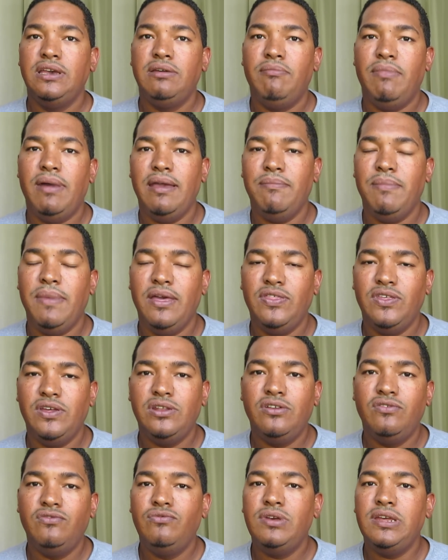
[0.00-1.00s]
my
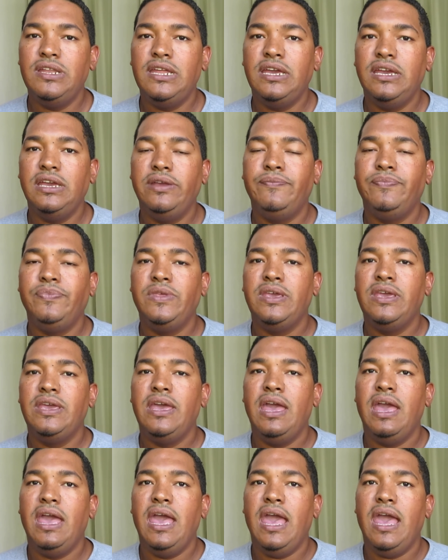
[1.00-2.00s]
method of reading.
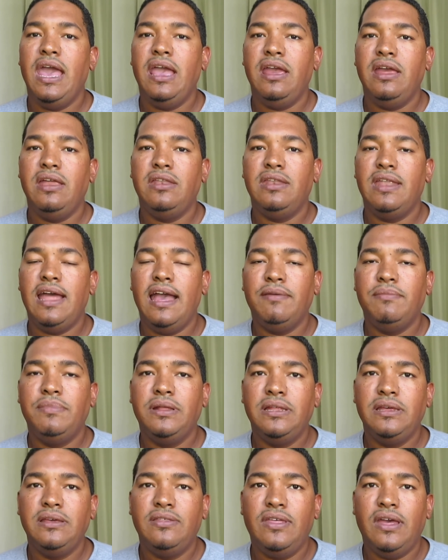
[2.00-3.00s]
And I
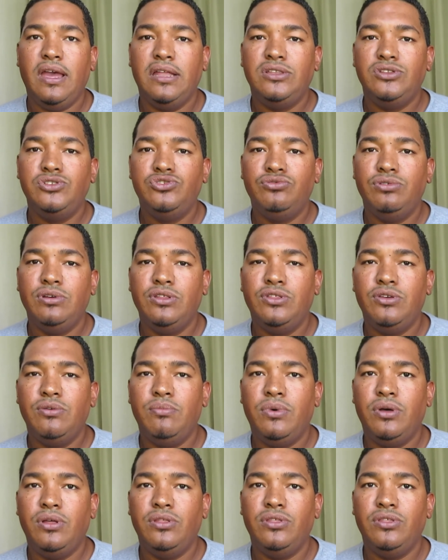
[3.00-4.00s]
believe that during the
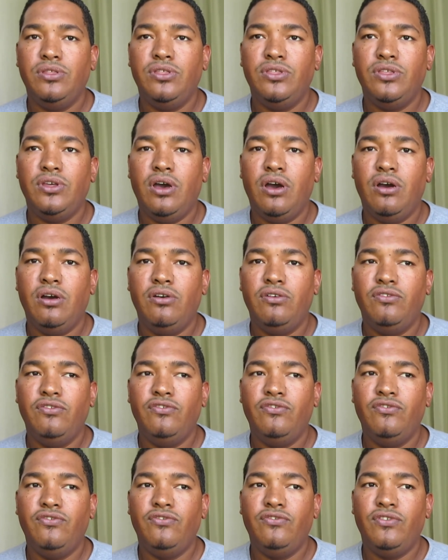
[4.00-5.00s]
month
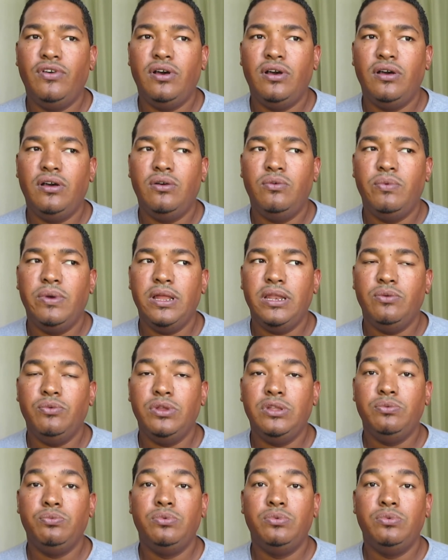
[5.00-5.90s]
of when it